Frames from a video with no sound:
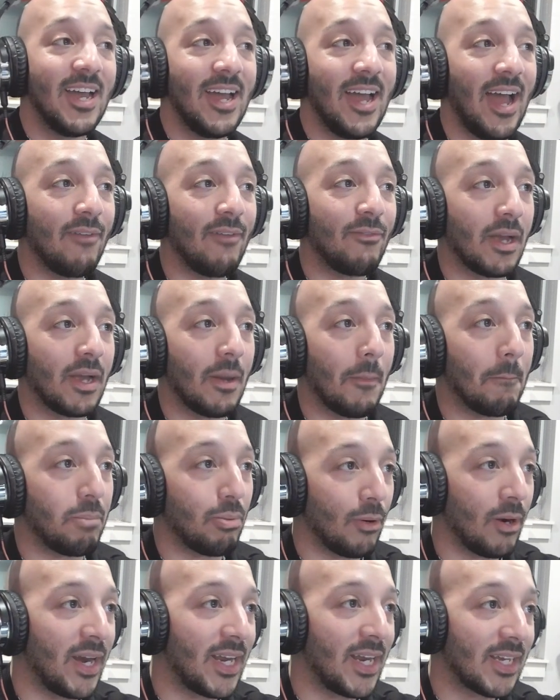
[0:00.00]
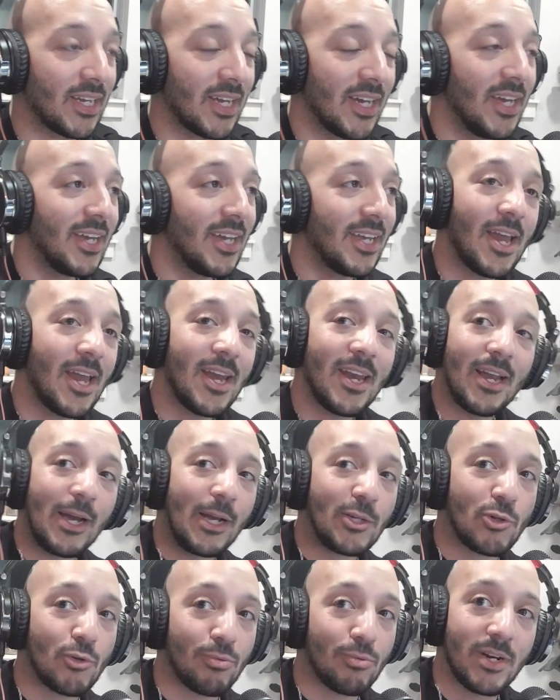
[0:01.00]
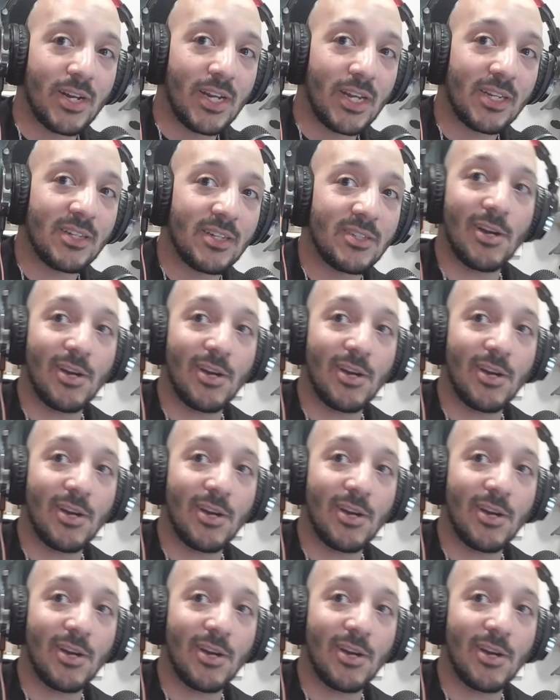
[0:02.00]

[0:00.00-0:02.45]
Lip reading: having a break, getting a drink,